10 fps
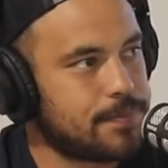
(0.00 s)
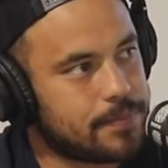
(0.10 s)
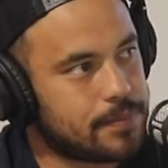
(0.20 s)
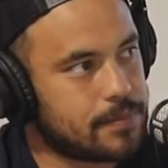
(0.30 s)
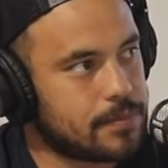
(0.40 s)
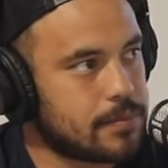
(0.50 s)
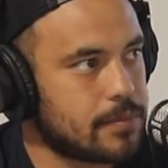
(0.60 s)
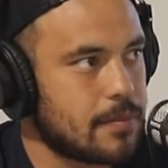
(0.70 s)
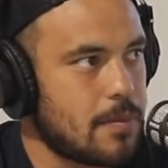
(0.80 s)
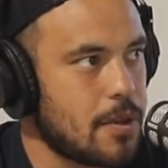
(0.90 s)
you're
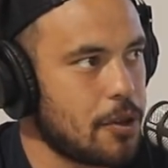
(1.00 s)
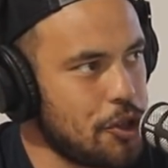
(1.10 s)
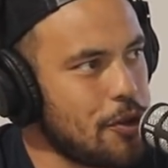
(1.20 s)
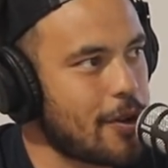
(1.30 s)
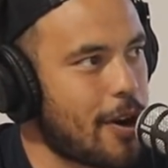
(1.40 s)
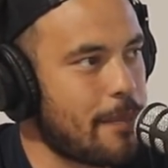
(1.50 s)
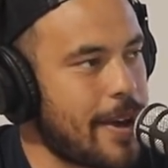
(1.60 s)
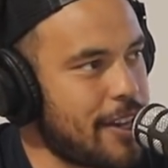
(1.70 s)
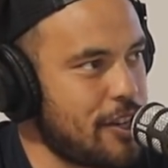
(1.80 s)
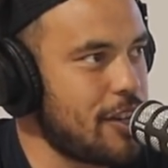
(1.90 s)
grown,
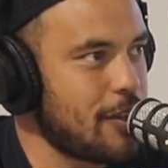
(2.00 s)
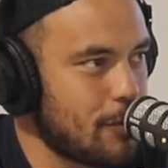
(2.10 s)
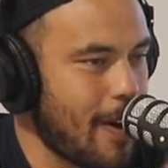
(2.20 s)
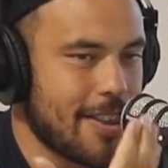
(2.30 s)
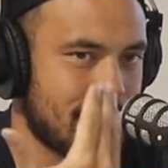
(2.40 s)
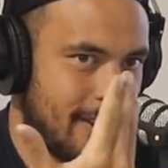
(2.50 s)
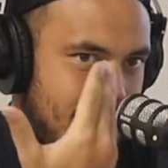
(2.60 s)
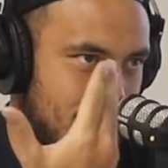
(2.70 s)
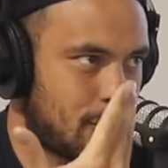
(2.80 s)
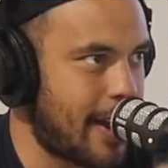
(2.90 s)
man. You'd rather just
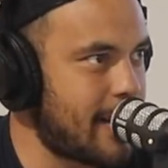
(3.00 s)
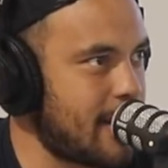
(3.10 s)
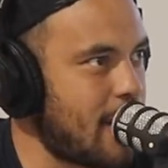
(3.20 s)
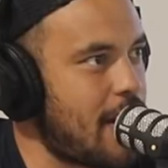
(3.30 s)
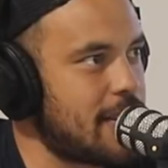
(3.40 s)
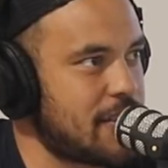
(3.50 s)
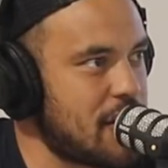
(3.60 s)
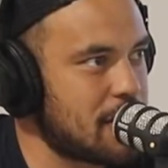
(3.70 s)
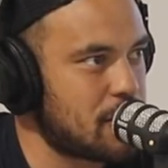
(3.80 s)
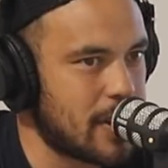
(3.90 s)
hit it straight in the eyes, and
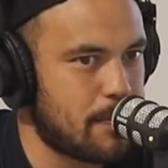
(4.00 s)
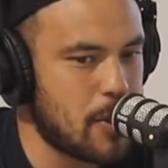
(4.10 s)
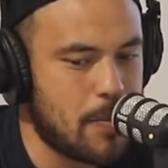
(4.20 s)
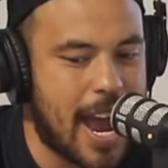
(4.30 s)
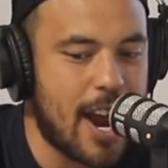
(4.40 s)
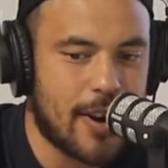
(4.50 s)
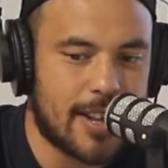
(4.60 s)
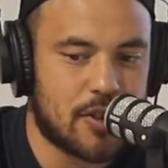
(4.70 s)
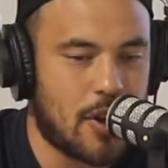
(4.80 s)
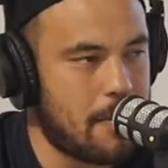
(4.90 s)
you can you'll be angry
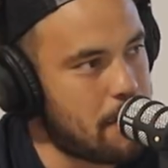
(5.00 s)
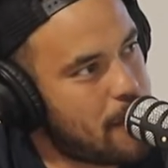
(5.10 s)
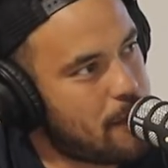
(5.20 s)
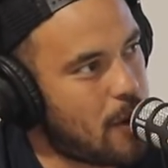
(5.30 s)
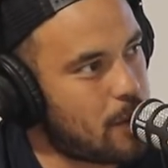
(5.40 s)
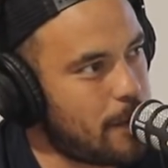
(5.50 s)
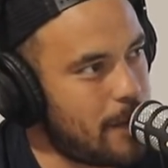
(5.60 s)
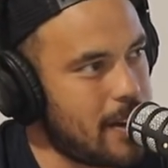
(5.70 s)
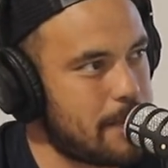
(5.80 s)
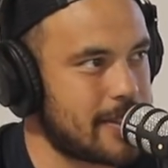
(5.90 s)
at the time and move on
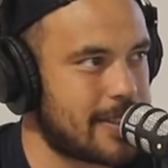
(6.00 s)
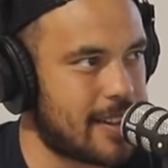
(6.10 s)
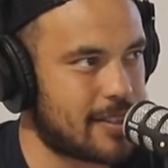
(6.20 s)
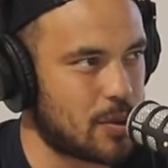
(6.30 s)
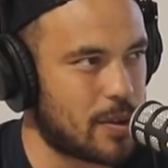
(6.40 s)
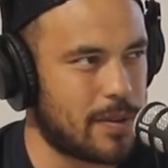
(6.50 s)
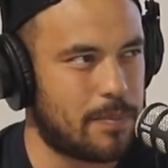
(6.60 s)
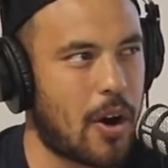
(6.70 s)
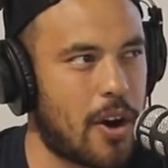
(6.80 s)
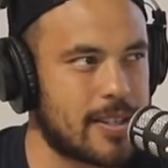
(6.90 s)
with it, but it's that sort
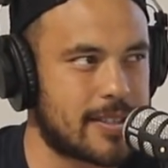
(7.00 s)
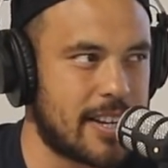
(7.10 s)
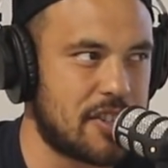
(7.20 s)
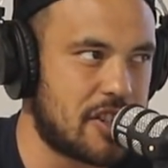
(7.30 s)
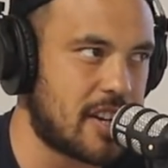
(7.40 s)
of behind-the-scenes